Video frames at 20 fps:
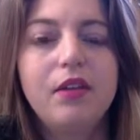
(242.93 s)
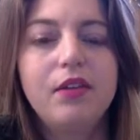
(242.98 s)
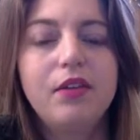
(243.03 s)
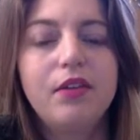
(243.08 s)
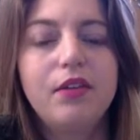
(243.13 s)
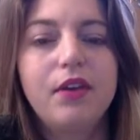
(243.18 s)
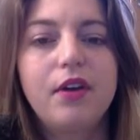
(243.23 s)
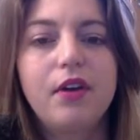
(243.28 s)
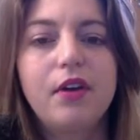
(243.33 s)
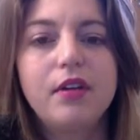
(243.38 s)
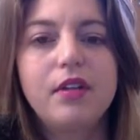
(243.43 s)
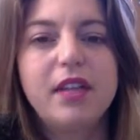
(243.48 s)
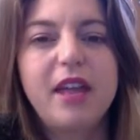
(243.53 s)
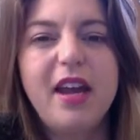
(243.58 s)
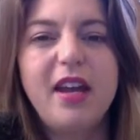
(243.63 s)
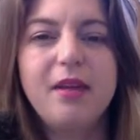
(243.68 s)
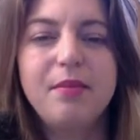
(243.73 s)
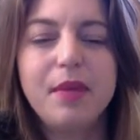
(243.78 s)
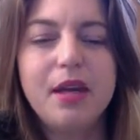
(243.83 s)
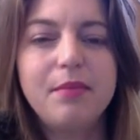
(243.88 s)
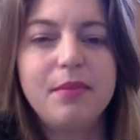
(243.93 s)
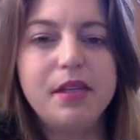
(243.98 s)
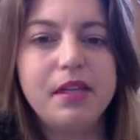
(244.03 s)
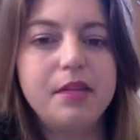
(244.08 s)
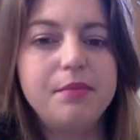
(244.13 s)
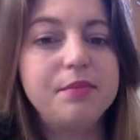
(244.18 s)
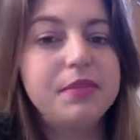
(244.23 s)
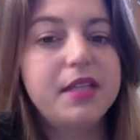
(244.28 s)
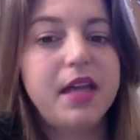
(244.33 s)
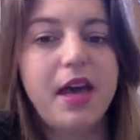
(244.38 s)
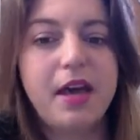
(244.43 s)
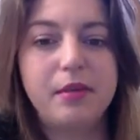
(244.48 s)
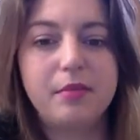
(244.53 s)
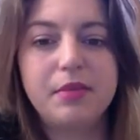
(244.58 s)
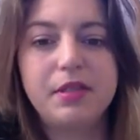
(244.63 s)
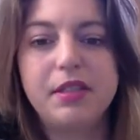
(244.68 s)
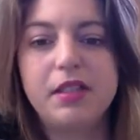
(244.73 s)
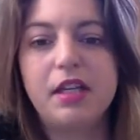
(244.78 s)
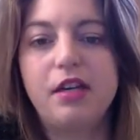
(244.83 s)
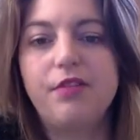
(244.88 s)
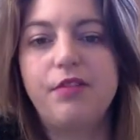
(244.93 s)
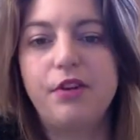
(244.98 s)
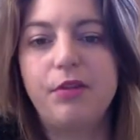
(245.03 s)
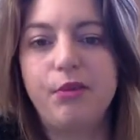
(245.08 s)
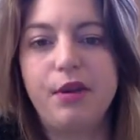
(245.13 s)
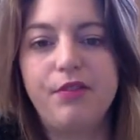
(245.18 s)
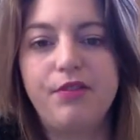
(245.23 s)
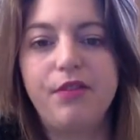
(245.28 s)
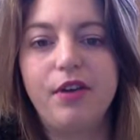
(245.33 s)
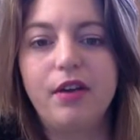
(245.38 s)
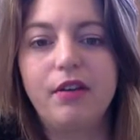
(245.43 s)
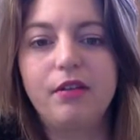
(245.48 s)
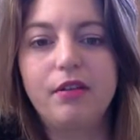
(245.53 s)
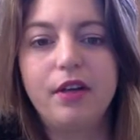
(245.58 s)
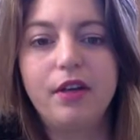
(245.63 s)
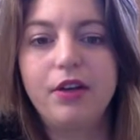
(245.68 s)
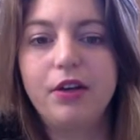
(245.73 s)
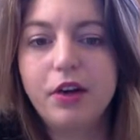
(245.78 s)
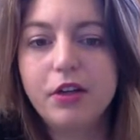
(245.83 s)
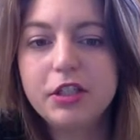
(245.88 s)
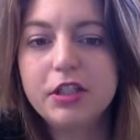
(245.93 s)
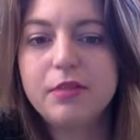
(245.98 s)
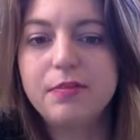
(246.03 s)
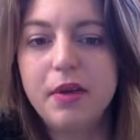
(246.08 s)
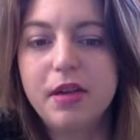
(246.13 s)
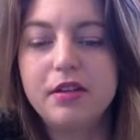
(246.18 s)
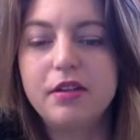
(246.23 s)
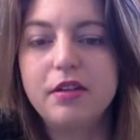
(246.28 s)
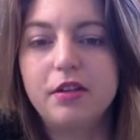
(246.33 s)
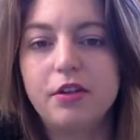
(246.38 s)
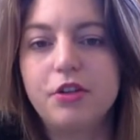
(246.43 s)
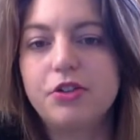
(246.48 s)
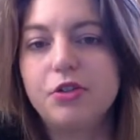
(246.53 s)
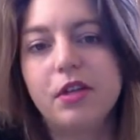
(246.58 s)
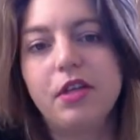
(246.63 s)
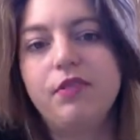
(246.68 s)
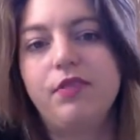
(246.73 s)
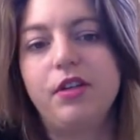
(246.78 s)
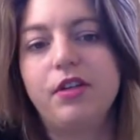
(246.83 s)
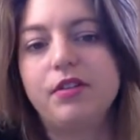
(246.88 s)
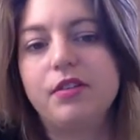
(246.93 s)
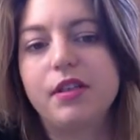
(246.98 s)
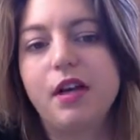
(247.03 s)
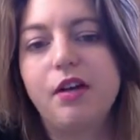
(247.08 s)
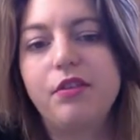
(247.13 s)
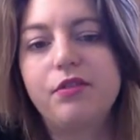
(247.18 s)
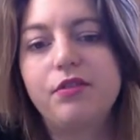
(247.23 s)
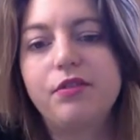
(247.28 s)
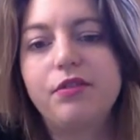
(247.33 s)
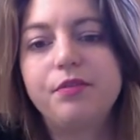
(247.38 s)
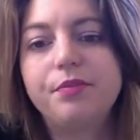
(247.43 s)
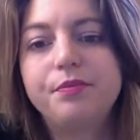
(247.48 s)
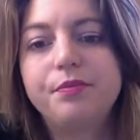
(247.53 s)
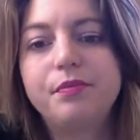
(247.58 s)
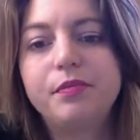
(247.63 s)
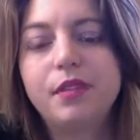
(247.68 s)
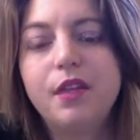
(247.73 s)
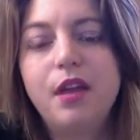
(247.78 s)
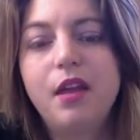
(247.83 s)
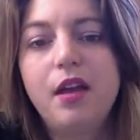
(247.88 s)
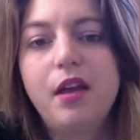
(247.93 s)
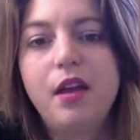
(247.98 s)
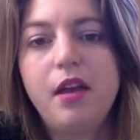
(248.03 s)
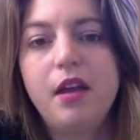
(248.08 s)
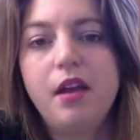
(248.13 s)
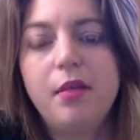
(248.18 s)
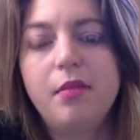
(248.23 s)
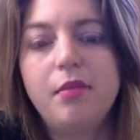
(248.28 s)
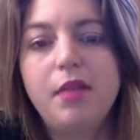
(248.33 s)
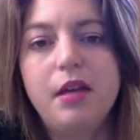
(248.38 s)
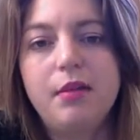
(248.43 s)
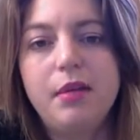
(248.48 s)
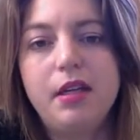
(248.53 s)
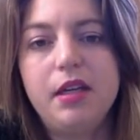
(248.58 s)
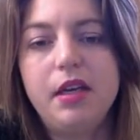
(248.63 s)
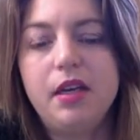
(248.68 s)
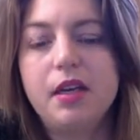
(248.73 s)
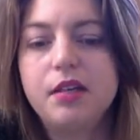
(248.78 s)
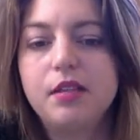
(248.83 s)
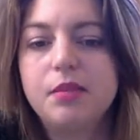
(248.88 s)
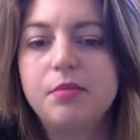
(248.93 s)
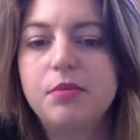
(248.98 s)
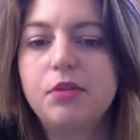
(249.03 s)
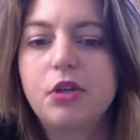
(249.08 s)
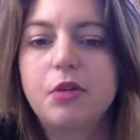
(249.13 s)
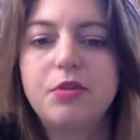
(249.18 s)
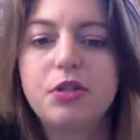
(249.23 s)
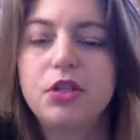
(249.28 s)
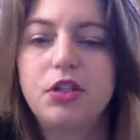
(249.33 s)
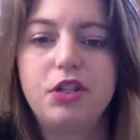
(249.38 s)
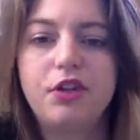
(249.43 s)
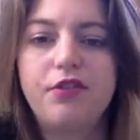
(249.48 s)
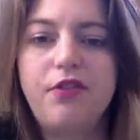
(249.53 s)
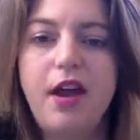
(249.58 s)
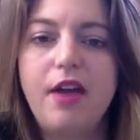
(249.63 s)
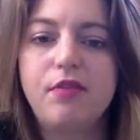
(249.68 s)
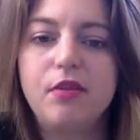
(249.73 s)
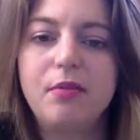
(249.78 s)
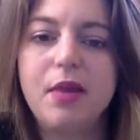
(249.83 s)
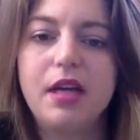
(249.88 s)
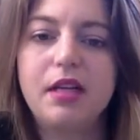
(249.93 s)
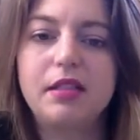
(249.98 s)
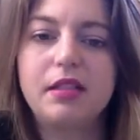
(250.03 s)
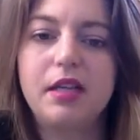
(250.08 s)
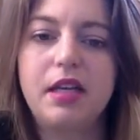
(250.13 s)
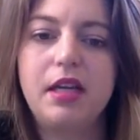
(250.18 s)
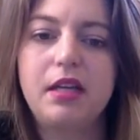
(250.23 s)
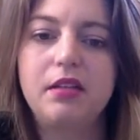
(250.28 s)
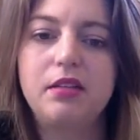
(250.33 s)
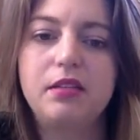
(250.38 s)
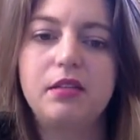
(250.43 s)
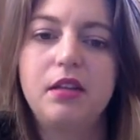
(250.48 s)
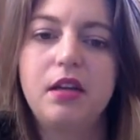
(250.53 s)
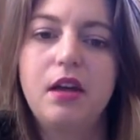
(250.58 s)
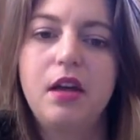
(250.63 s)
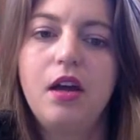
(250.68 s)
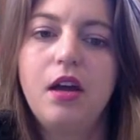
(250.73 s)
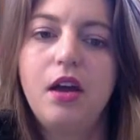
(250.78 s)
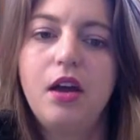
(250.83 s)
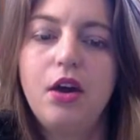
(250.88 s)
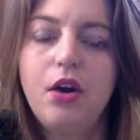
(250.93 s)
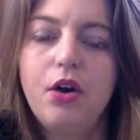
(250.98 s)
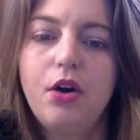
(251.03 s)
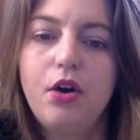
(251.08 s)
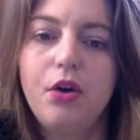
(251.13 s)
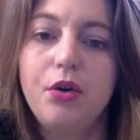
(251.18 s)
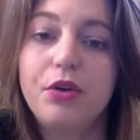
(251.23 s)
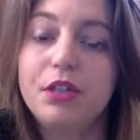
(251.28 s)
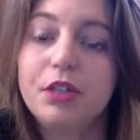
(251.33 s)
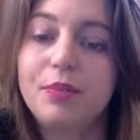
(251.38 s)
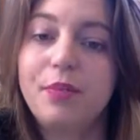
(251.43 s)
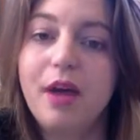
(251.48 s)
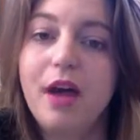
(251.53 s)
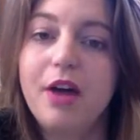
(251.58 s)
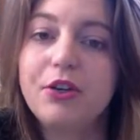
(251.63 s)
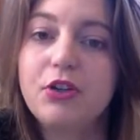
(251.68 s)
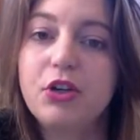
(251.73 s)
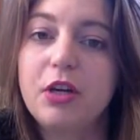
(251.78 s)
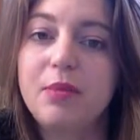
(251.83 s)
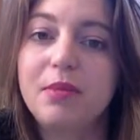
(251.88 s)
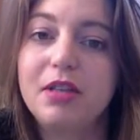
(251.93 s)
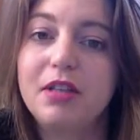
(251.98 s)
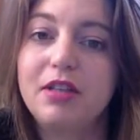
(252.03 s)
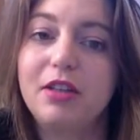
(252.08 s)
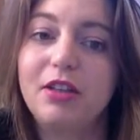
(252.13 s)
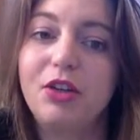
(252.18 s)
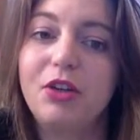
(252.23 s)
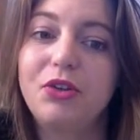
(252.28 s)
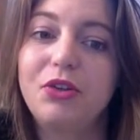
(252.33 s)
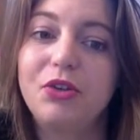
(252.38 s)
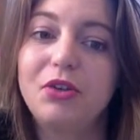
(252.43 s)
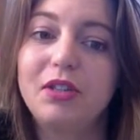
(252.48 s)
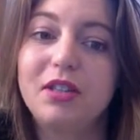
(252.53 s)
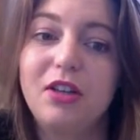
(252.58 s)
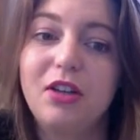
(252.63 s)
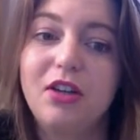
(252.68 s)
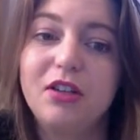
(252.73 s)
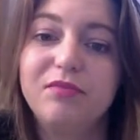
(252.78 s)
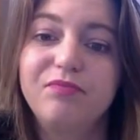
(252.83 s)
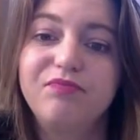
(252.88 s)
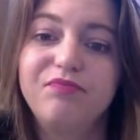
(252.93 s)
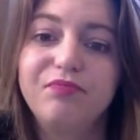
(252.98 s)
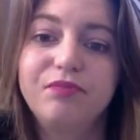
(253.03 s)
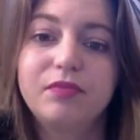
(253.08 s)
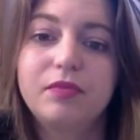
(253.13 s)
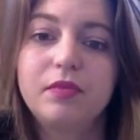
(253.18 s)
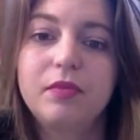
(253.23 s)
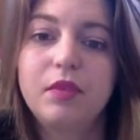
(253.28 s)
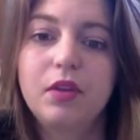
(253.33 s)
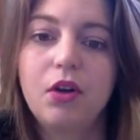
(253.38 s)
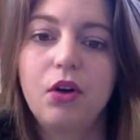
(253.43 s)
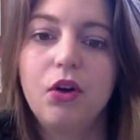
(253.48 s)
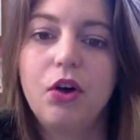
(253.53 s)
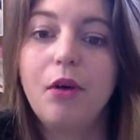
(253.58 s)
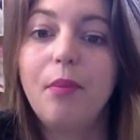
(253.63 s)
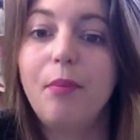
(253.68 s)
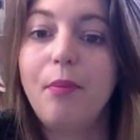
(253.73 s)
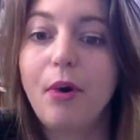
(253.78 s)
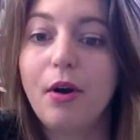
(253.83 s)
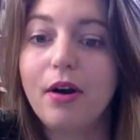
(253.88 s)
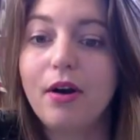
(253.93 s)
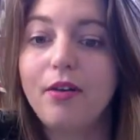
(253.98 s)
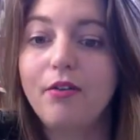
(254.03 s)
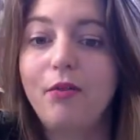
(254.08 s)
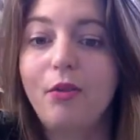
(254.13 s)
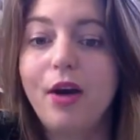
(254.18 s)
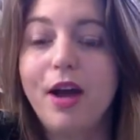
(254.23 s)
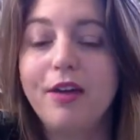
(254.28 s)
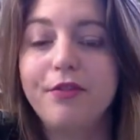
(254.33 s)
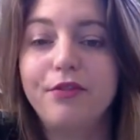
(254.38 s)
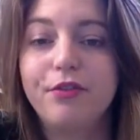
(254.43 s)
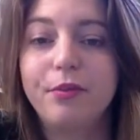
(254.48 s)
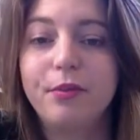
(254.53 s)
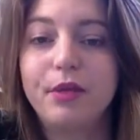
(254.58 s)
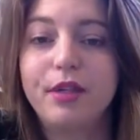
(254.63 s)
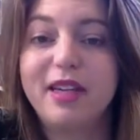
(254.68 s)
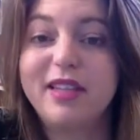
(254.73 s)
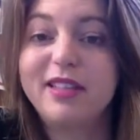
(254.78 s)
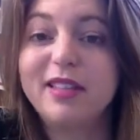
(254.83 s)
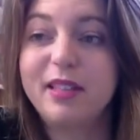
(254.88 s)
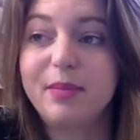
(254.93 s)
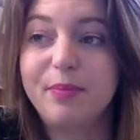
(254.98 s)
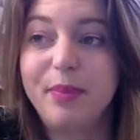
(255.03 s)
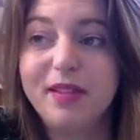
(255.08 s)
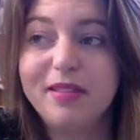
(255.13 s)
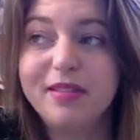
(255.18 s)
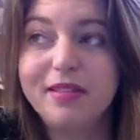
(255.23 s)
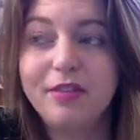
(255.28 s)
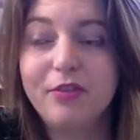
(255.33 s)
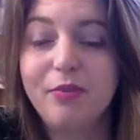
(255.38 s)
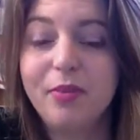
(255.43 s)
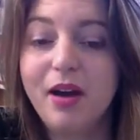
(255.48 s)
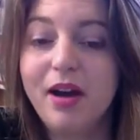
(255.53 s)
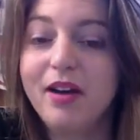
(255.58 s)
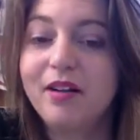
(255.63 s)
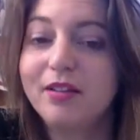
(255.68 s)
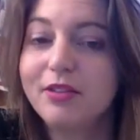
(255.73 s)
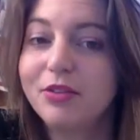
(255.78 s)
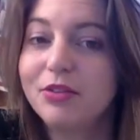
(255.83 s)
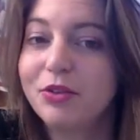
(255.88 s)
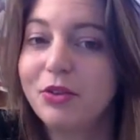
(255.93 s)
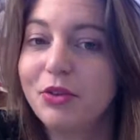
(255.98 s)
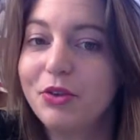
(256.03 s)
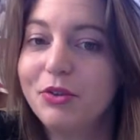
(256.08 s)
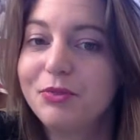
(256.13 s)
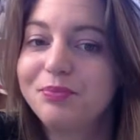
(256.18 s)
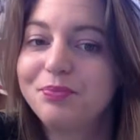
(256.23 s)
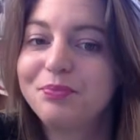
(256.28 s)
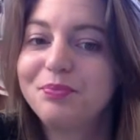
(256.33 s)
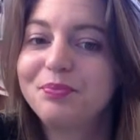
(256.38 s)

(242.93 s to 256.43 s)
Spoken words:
So take maybe 10% of your refund and go spend it on a treat for yourself. Maybe a subscription to your favourite magazine, or a spa treatment at the local salon, or a bottle of wine from the expensive part of the store.